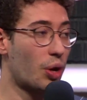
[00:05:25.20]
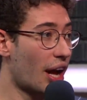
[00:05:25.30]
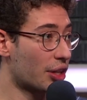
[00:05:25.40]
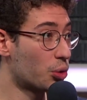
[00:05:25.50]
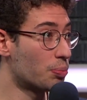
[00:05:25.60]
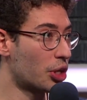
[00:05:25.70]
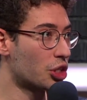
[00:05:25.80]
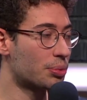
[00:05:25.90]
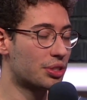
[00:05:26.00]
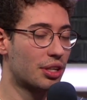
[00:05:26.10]
good
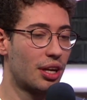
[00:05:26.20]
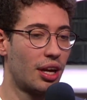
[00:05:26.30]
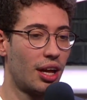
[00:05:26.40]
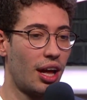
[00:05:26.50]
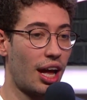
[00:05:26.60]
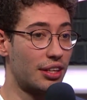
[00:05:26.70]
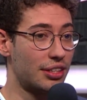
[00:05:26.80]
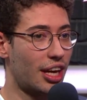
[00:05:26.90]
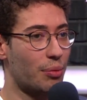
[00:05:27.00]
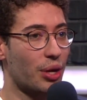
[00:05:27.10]
matchups. And this
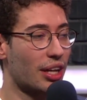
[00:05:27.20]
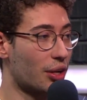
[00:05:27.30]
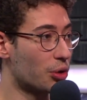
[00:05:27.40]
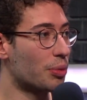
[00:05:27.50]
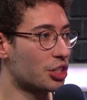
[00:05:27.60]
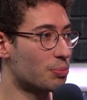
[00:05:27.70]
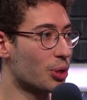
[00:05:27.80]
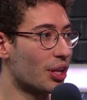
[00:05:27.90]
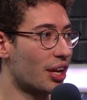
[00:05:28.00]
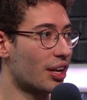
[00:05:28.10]
game we had a good matchup
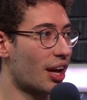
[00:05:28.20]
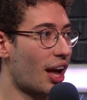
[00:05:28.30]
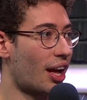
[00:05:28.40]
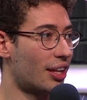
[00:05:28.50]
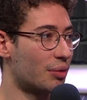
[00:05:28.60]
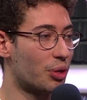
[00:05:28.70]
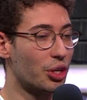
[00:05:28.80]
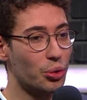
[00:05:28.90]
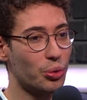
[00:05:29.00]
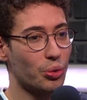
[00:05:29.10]
bot lane, and we
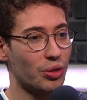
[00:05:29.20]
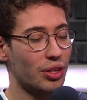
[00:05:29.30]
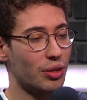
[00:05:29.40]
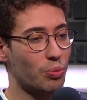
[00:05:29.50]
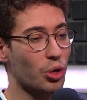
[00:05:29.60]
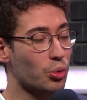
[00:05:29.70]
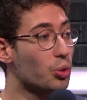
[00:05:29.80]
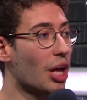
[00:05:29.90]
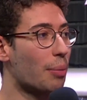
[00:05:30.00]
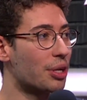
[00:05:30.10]
knew what
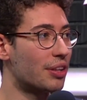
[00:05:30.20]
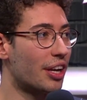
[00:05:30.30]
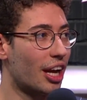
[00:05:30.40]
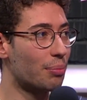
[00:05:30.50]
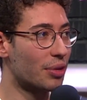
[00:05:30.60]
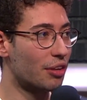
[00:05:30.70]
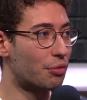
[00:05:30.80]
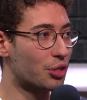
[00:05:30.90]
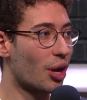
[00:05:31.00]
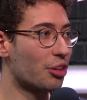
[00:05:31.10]
could happen in the game if
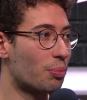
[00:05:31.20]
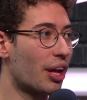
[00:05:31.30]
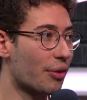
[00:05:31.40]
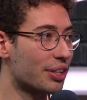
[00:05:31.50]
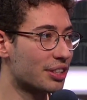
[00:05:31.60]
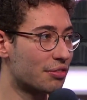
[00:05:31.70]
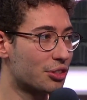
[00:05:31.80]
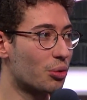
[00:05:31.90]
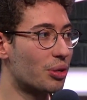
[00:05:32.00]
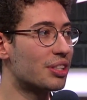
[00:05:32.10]
we tried to play aggressive.
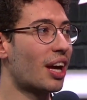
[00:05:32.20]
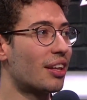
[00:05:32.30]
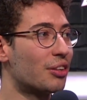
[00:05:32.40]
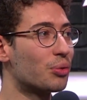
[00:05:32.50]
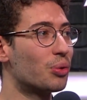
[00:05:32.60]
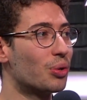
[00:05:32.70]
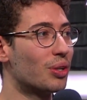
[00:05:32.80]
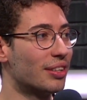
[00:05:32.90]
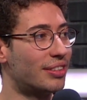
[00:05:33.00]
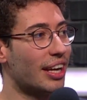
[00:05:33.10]
So we decided to
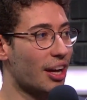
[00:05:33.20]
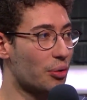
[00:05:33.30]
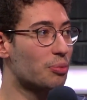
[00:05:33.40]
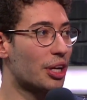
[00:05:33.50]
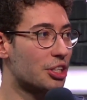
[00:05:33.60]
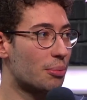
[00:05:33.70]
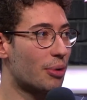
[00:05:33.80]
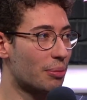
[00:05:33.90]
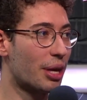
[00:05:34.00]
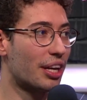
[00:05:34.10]
take a good matchup
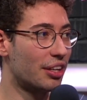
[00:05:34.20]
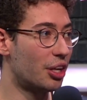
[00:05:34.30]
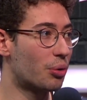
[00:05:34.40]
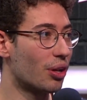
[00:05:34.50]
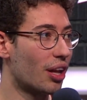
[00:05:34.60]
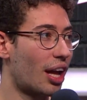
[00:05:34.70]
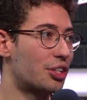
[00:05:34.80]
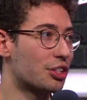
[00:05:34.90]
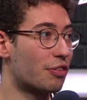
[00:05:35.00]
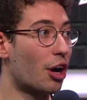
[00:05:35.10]
and make it equal and
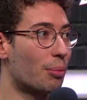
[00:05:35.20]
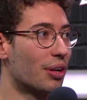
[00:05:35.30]
just farm.